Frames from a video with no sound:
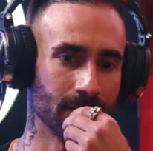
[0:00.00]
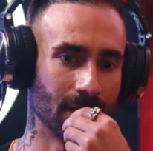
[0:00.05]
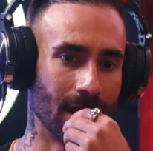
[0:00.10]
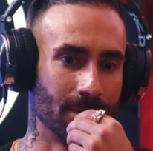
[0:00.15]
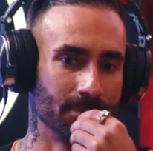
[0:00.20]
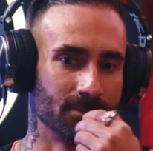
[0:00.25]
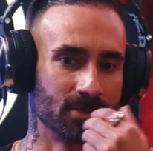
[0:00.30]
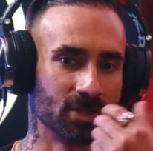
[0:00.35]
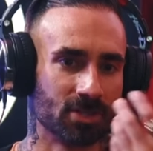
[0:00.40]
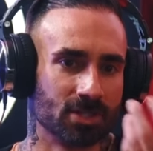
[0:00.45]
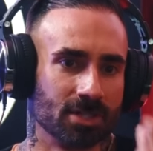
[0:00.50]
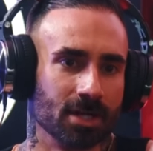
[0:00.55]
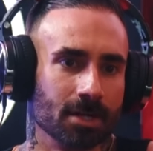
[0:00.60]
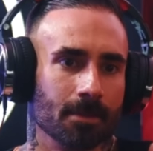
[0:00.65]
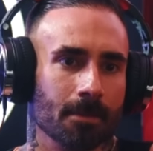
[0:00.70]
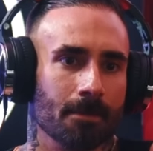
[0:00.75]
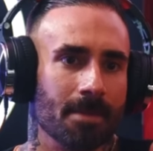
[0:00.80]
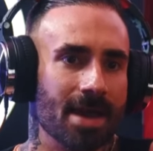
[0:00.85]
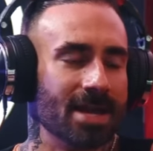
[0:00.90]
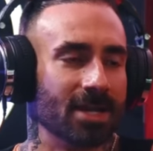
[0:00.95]
I'm just going
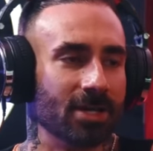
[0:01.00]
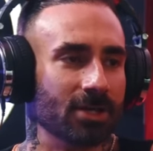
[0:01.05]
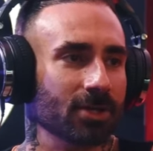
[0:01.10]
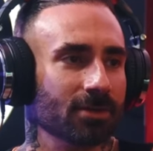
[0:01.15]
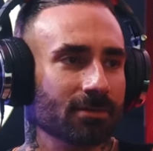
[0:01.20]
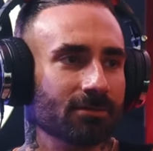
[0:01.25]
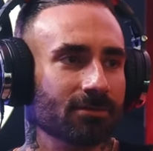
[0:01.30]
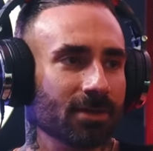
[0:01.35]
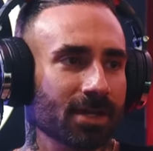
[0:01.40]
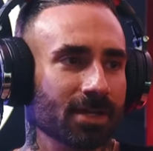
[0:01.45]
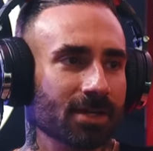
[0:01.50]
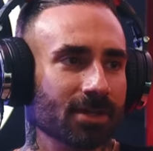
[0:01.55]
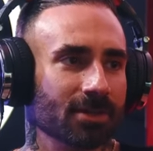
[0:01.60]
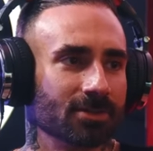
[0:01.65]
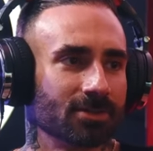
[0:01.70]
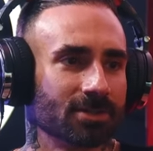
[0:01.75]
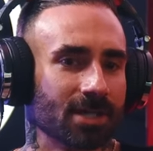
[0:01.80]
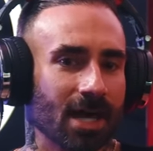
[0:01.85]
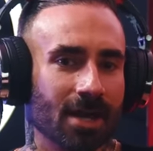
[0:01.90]
to make good videos.